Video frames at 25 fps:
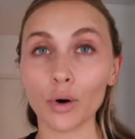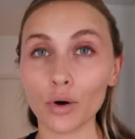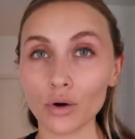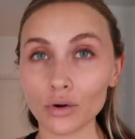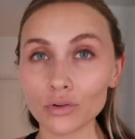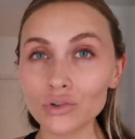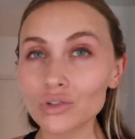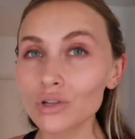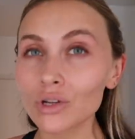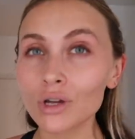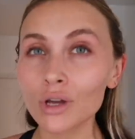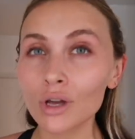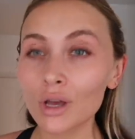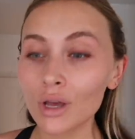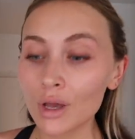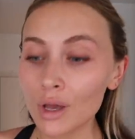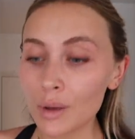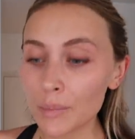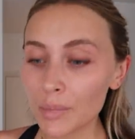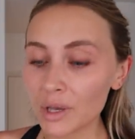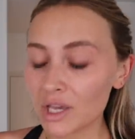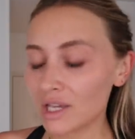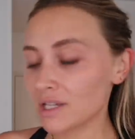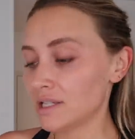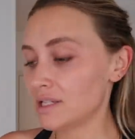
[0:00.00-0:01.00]
on
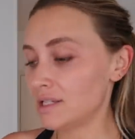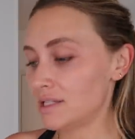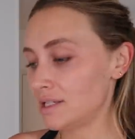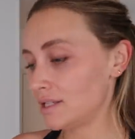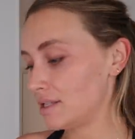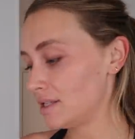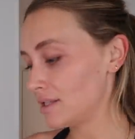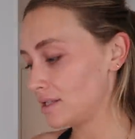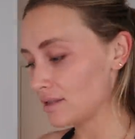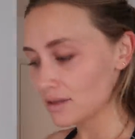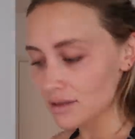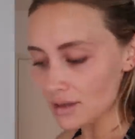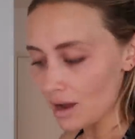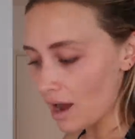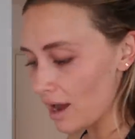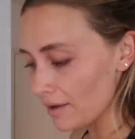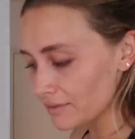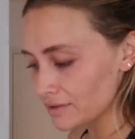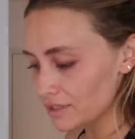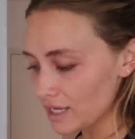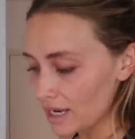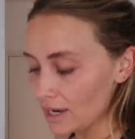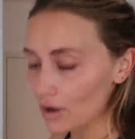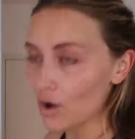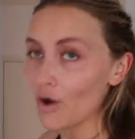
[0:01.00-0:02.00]
because I have
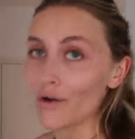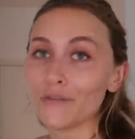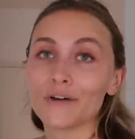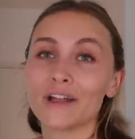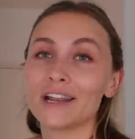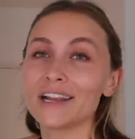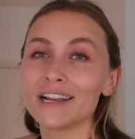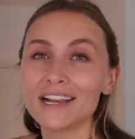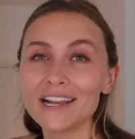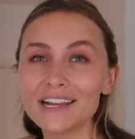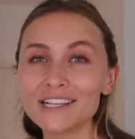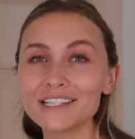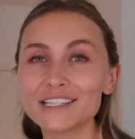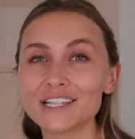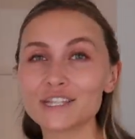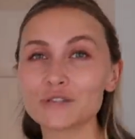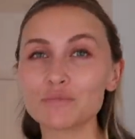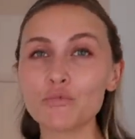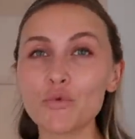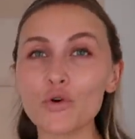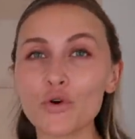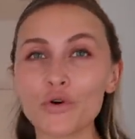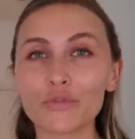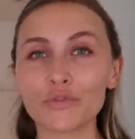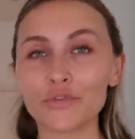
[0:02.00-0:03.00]
to take it off. And at least it's
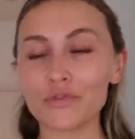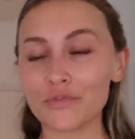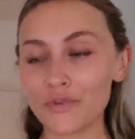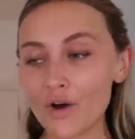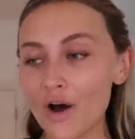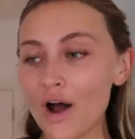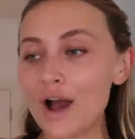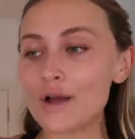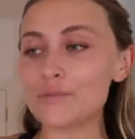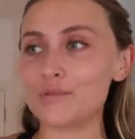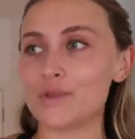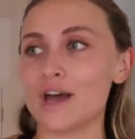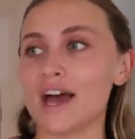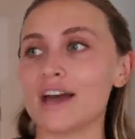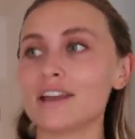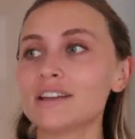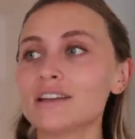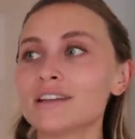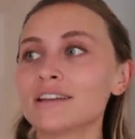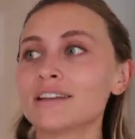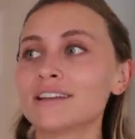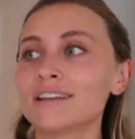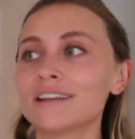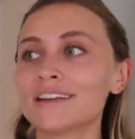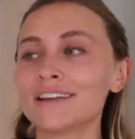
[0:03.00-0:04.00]
more of the vibe
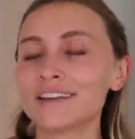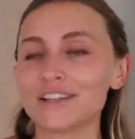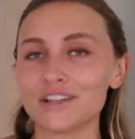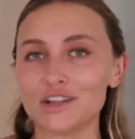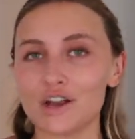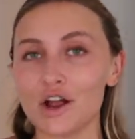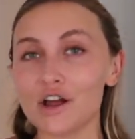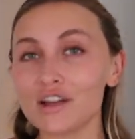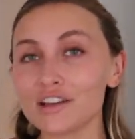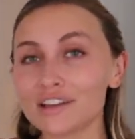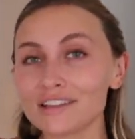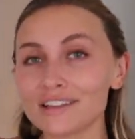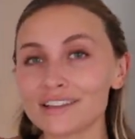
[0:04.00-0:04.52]
then, you know?